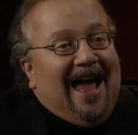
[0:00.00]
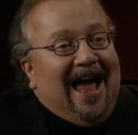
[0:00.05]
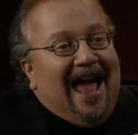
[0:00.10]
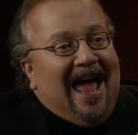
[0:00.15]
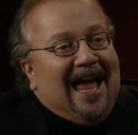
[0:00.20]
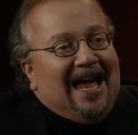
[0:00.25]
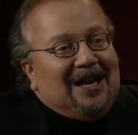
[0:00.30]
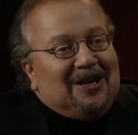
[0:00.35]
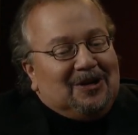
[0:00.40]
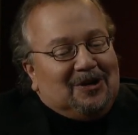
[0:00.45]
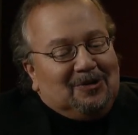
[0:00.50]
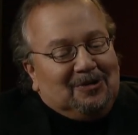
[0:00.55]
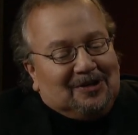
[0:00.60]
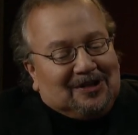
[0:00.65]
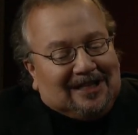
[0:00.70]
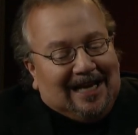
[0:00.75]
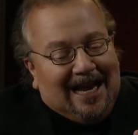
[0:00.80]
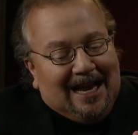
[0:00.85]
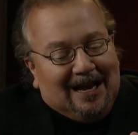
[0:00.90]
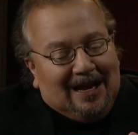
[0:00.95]
And you
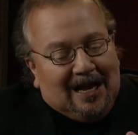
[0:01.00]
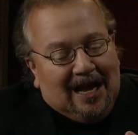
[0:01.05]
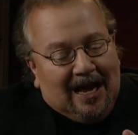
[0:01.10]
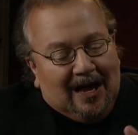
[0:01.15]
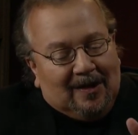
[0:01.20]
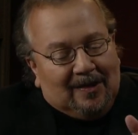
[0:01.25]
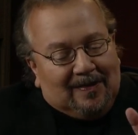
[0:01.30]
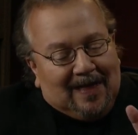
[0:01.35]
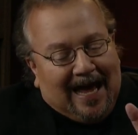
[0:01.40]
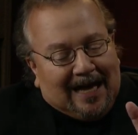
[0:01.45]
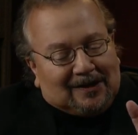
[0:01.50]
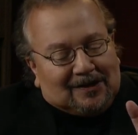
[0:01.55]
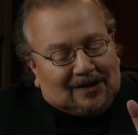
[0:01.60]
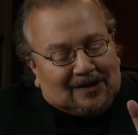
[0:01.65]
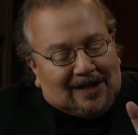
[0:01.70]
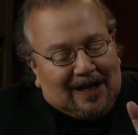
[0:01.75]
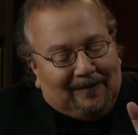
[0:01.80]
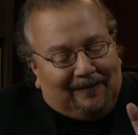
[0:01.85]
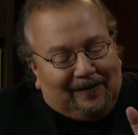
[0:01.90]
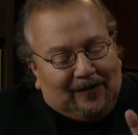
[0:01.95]
say that's
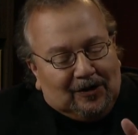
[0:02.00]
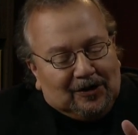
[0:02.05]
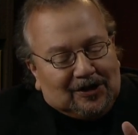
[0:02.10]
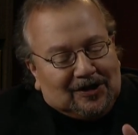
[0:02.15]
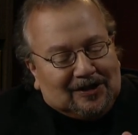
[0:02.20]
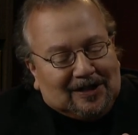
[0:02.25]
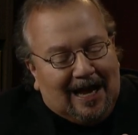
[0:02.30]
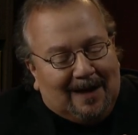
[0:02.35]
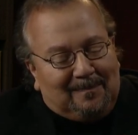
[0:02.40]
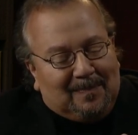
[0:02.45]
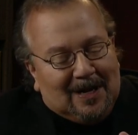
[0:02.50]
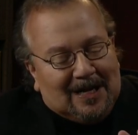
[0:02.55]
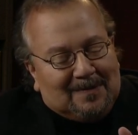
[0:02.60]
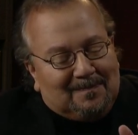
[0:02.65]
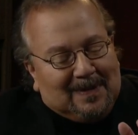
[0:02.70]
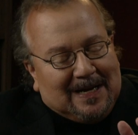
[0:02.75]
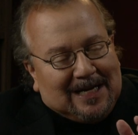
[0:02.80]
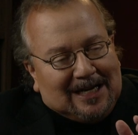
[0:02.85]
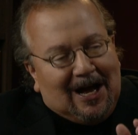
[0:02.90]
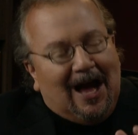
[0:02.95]
the first step in
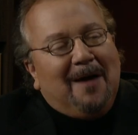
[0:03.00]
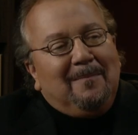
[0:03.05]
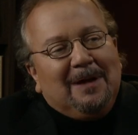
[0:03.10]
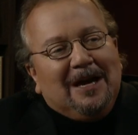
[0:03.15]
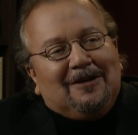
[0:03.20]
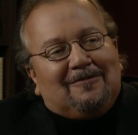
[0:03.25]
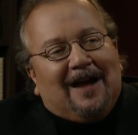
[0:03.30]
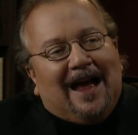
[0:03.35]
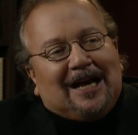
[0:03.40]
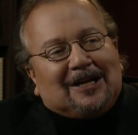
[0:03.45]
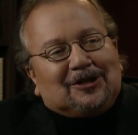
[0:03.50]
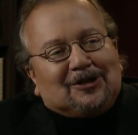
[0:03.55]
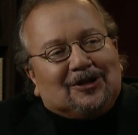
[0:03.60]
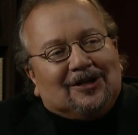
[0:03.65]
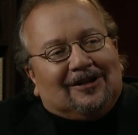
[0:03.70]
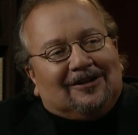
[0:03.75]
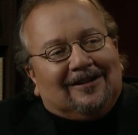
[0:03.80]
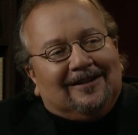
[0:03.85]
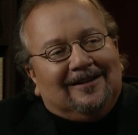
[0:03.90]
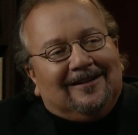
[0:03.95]
becoming
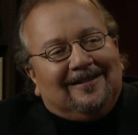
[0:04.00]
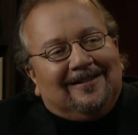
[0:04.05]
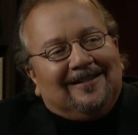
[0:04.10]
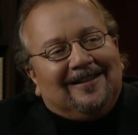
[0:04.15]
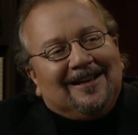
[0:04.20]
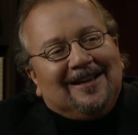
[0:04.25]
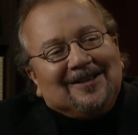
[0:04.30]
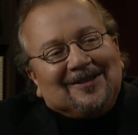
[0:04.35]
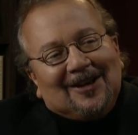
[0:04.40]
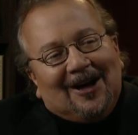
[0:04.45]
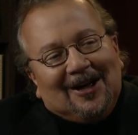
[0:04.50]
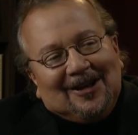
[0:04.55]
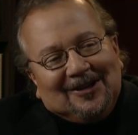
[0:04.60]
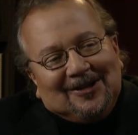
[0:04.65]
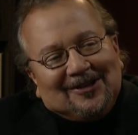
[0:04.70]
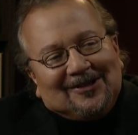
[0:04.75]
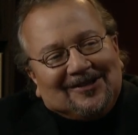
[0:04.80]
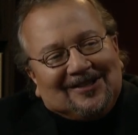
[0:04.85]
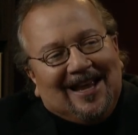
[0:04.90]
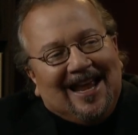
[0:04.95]
rational is
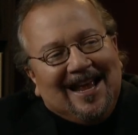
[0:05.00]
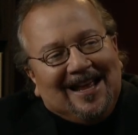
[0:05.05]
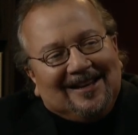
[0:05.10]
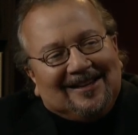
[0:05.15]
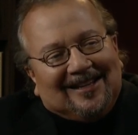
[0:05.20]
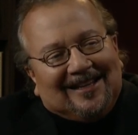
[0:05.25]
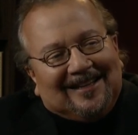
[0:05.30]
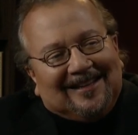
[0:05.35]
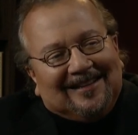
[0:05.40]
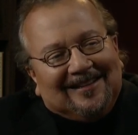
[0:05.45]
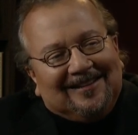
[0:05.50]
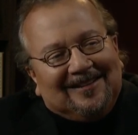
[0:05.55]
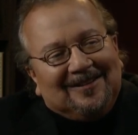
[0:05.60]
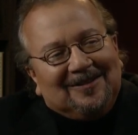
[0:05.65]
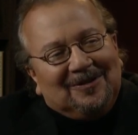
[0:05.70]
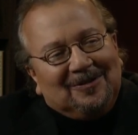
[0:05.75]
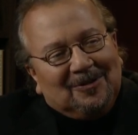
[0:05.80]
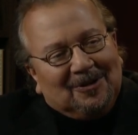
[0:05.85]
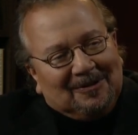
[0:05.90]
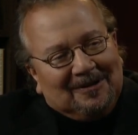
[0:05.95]
understanding
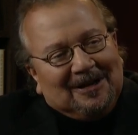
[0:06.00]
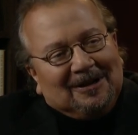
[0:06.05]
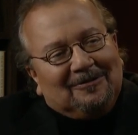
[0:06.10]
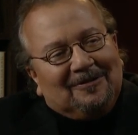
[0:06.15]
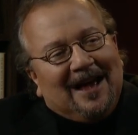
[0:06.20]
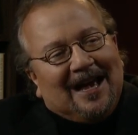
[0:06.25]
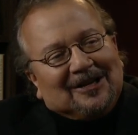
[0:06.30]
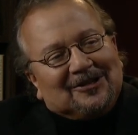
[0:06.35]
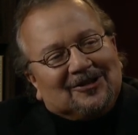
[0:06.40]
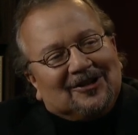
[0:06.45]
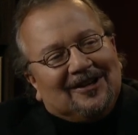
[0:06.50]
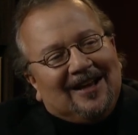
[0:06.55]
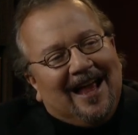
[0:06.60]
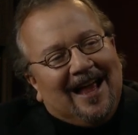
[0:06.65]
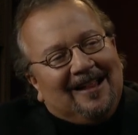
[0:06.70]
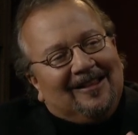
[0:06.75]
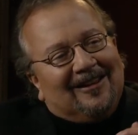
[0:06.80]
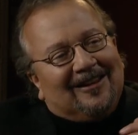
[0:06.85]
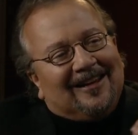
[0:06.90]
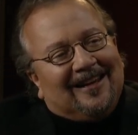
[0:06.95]
your
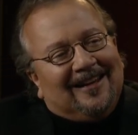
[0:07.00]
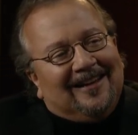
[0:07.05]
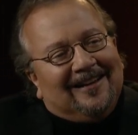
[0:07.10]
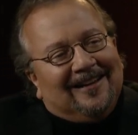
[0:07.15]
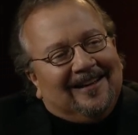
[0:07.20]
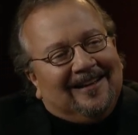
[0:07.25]
irrationality.